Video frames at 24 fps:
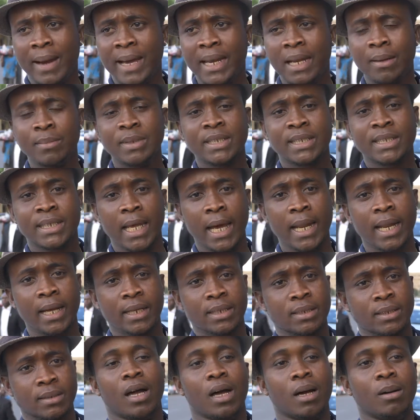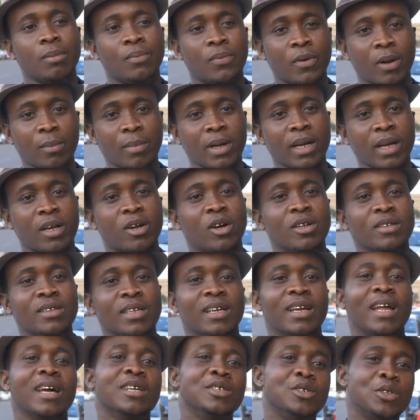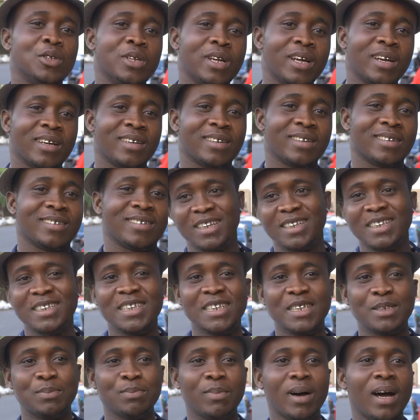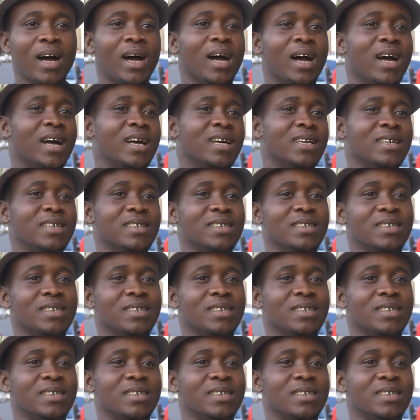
My name is Kenneth. I'm from a country, Nigeria. This is my,